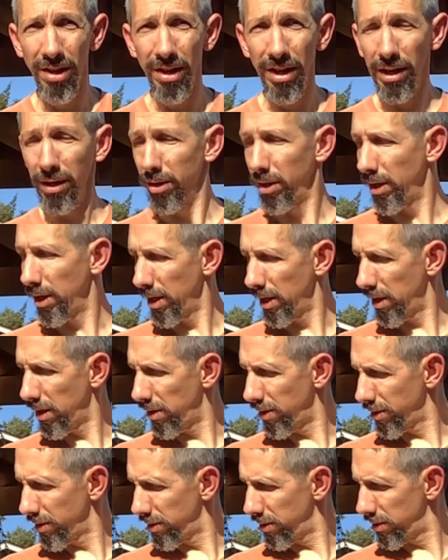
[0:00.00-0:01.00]
it
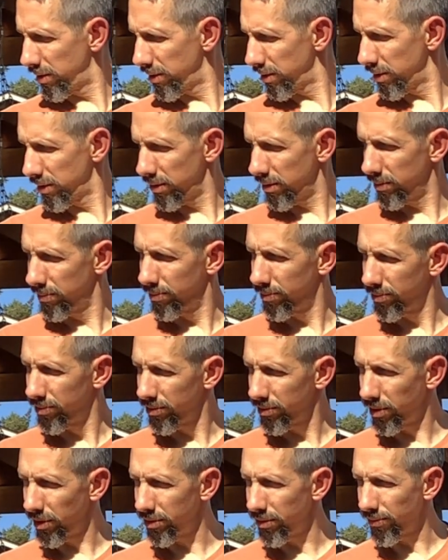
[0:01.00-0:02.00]
on a, on a
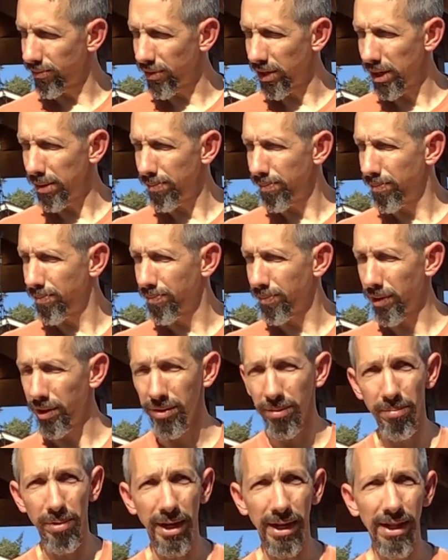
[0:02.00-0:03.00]
on the frame
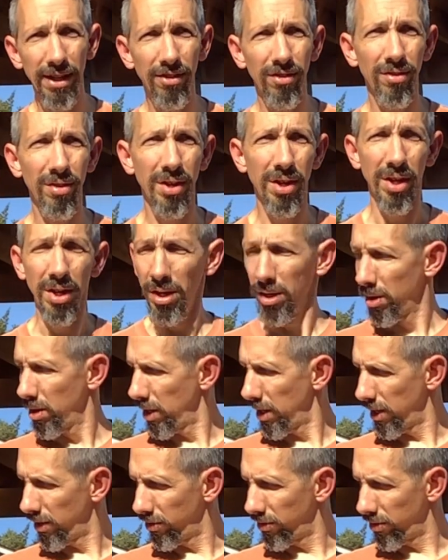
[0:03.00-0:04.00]
on the brackets
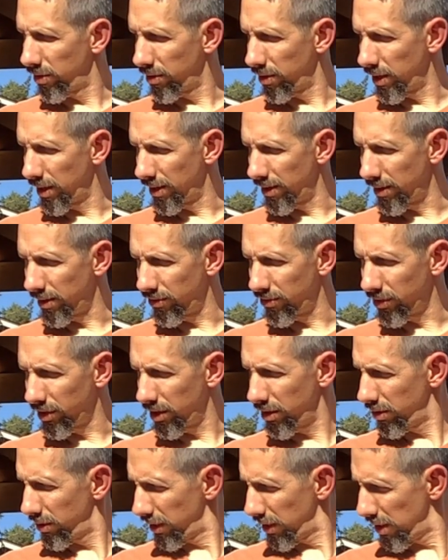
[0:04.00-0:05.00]
and and uh,
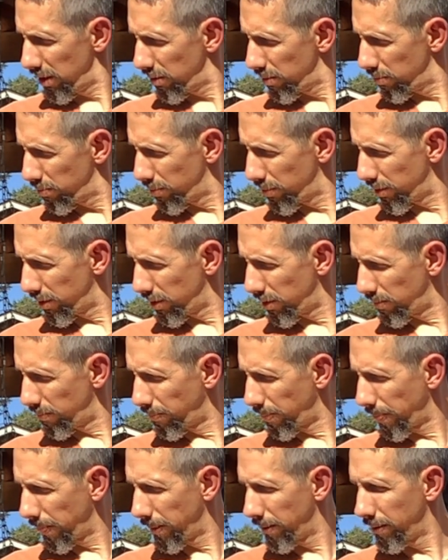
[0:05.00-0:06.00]
securing it, but
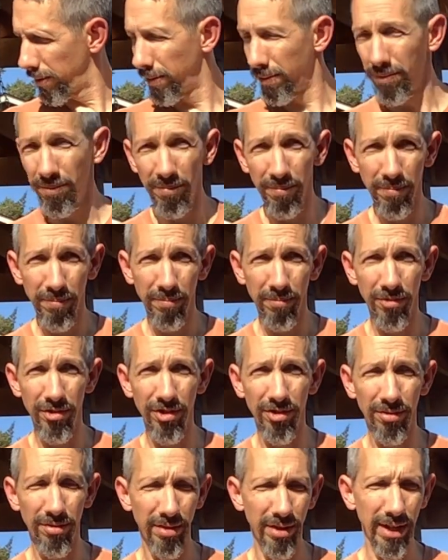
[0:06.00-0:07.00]
um,
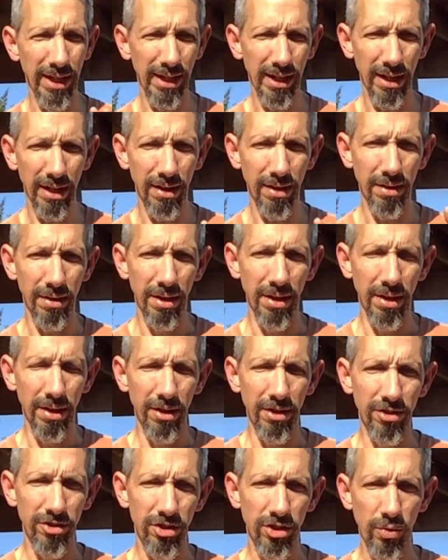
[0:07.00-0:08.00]
just like kind of
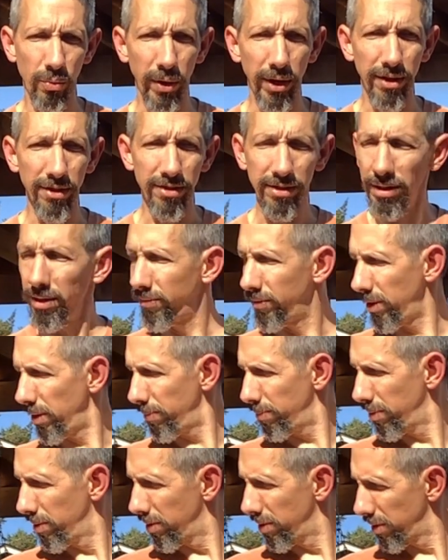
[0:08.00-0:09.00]
square stuff
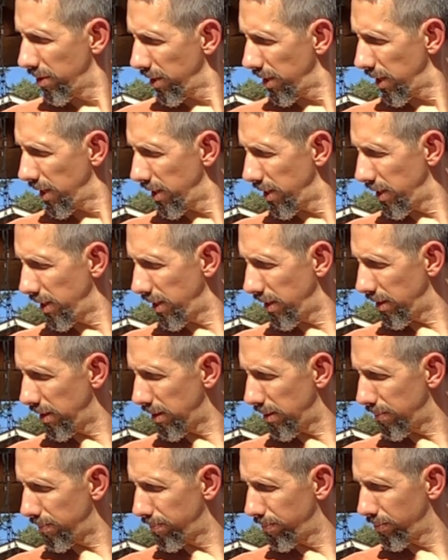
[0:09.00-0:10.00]
up and then
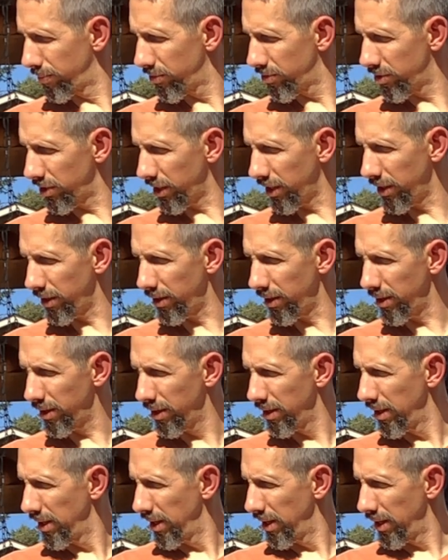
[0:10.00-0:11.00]
um, secure it,
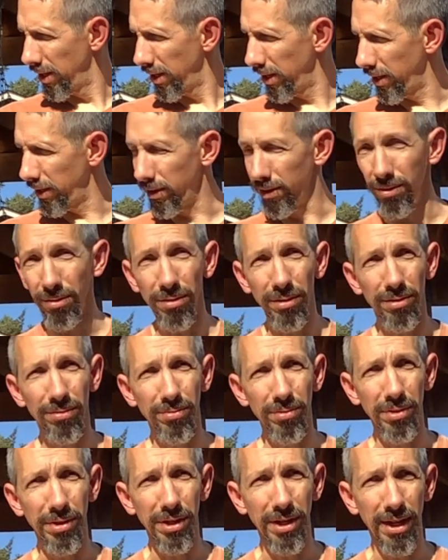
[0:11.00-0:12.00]
and it'll
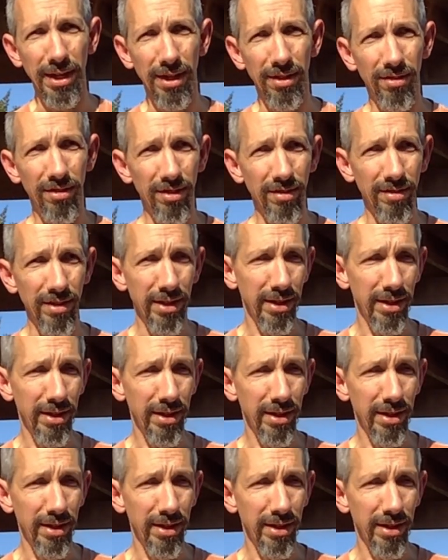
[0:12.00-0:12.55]
look really nice. These